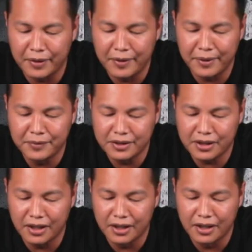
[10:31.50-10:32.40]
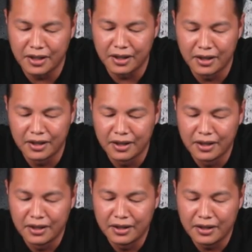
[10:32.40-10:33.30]
maybe I'm just gonna
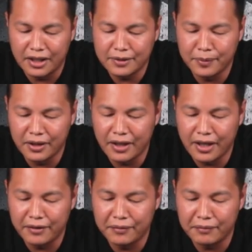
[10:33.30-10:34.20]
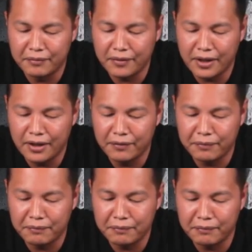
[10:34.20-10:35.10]
explore that thing
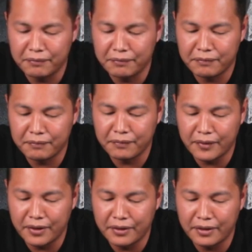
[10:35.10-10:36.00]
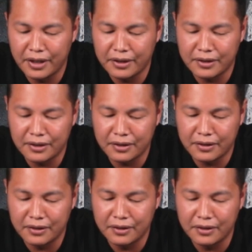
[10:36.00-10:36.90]
later.
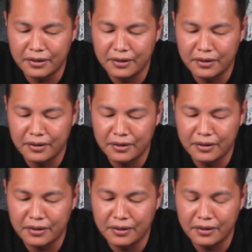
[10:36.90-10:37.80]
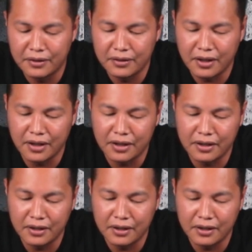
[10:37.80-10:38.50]
Okay,